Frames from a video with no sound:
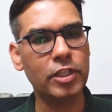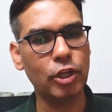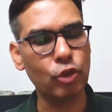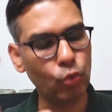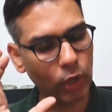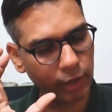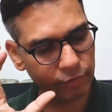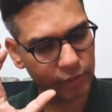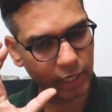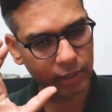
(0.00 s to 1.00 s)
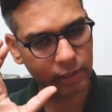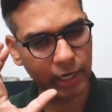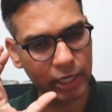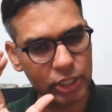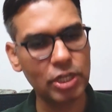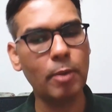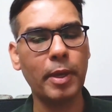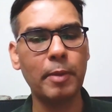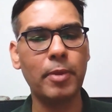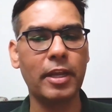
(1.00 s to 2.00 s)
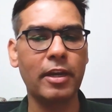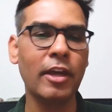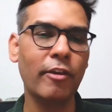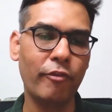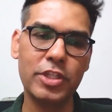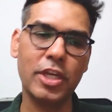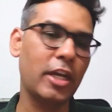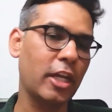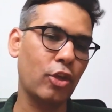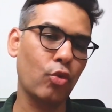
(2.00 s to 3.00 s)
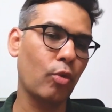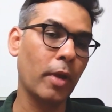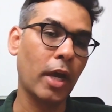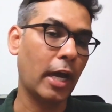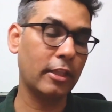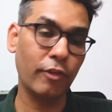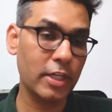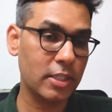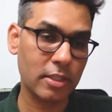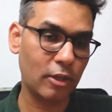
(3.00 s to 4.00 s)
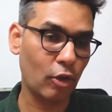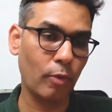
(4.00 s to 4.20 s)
then you have that additional pipeline which can take you home. Otherwise,